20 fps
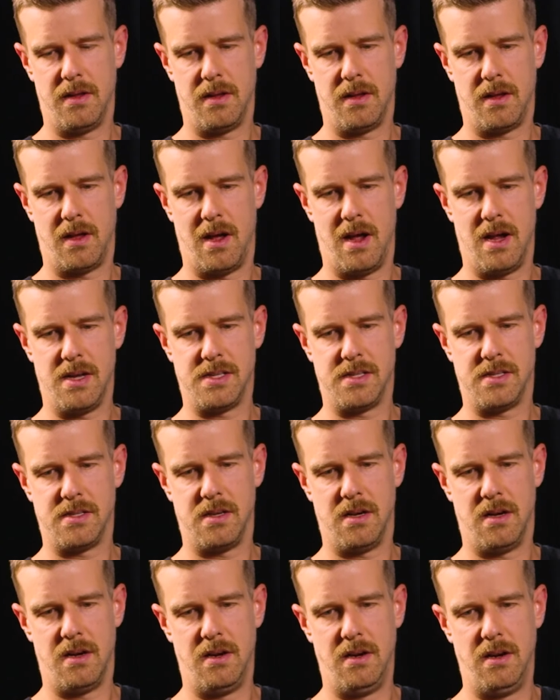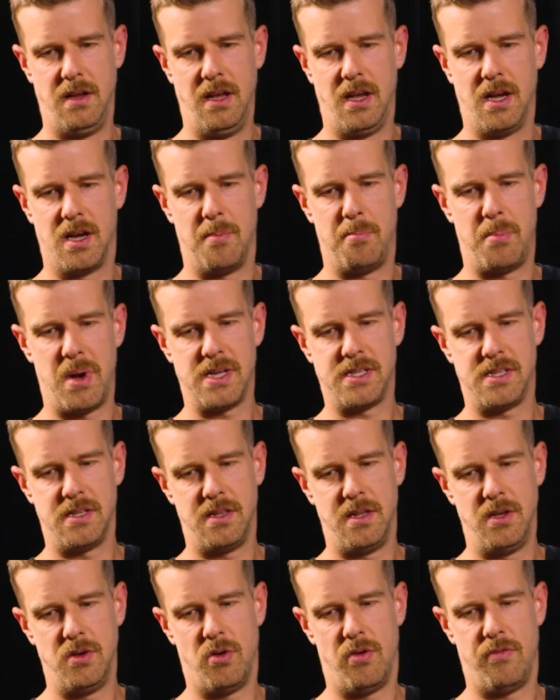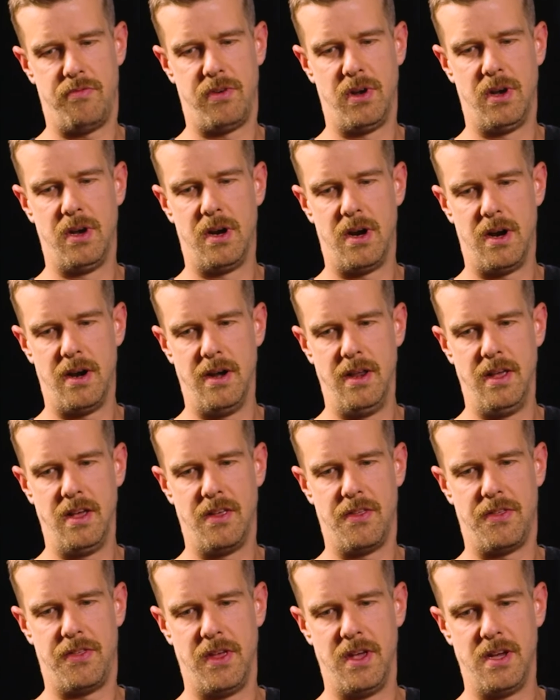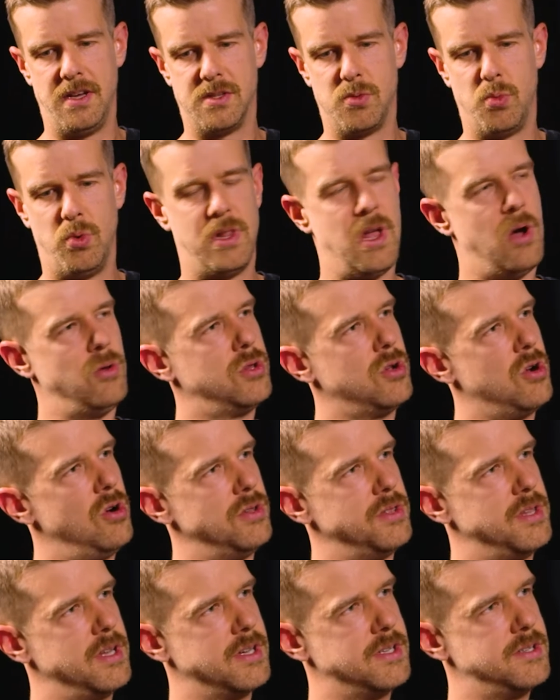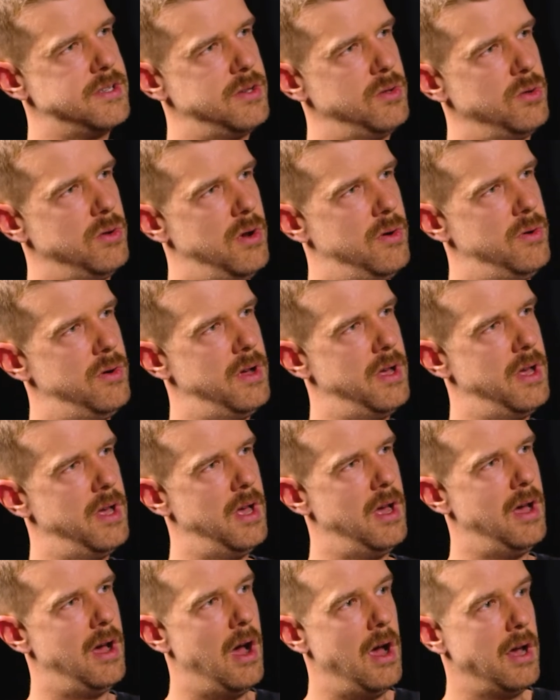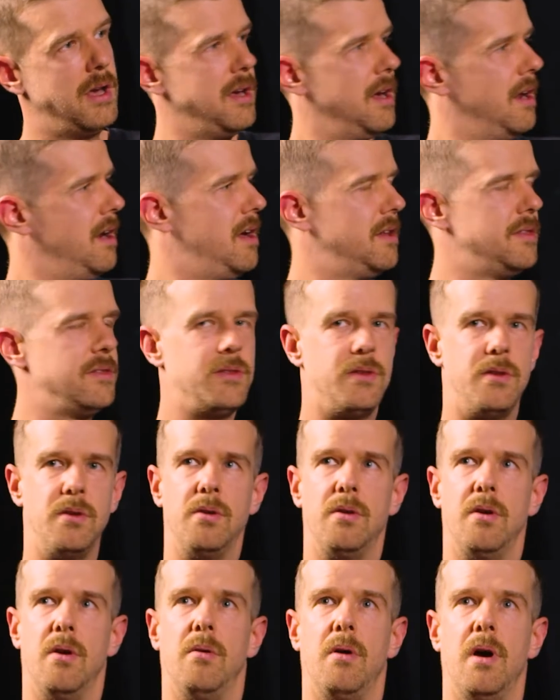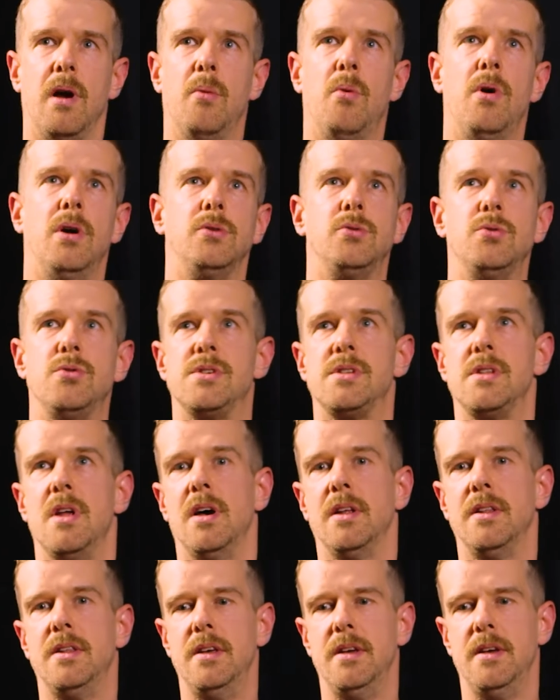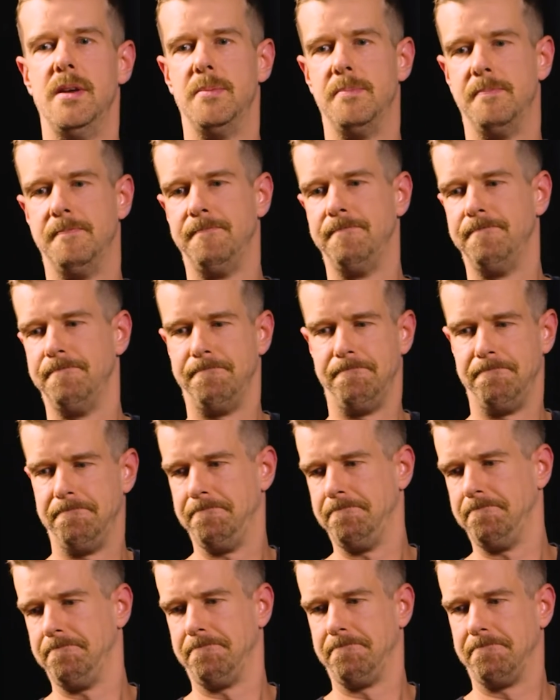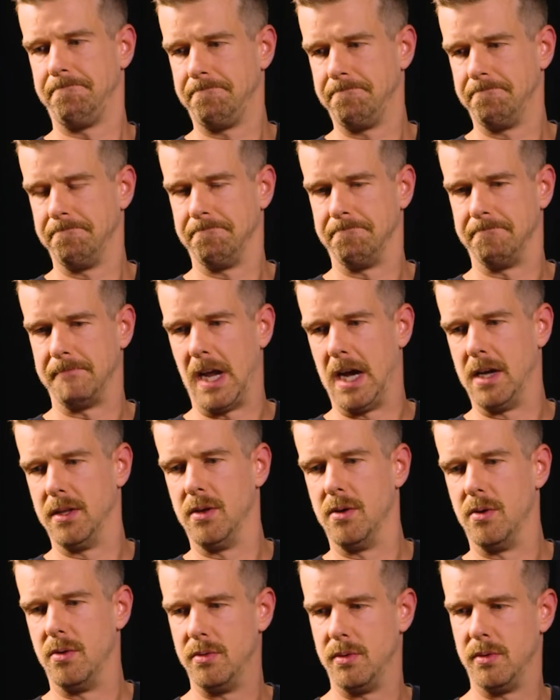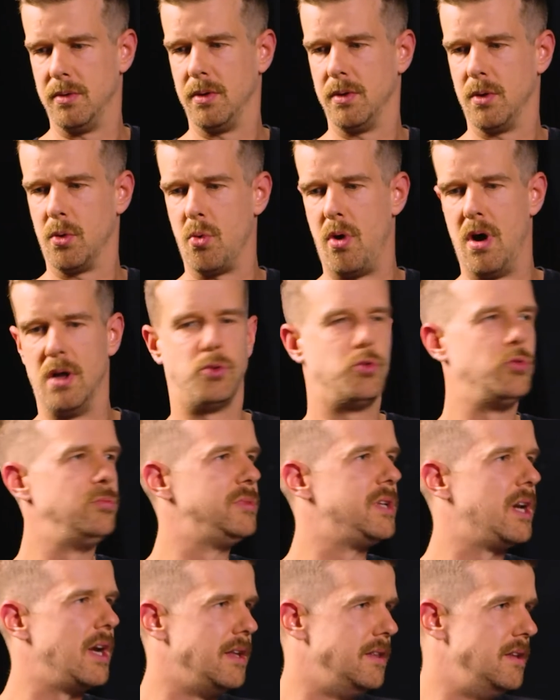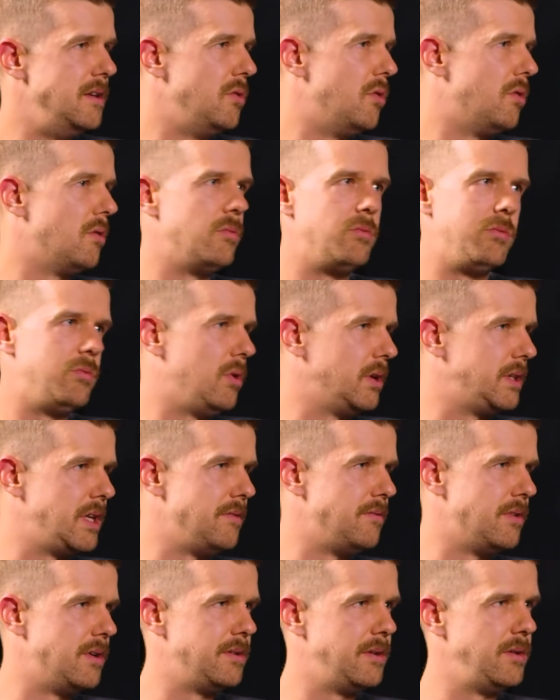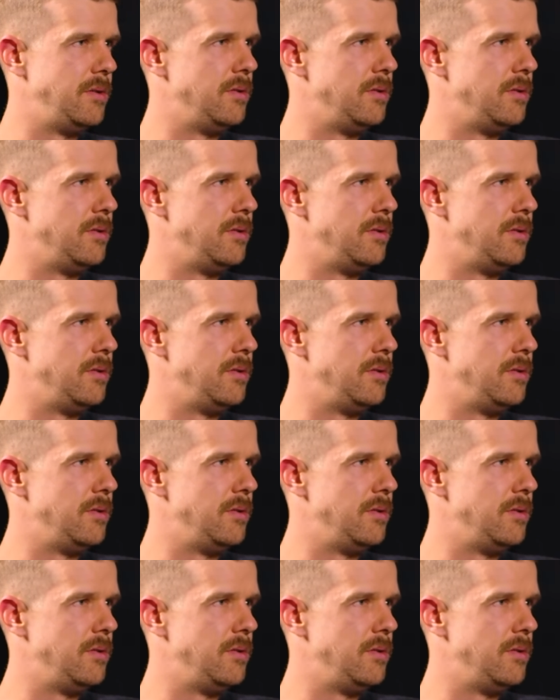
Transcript: has an incapacity of learning things without context. I cannot. I want to study, I don't know, quantum trading or whatever.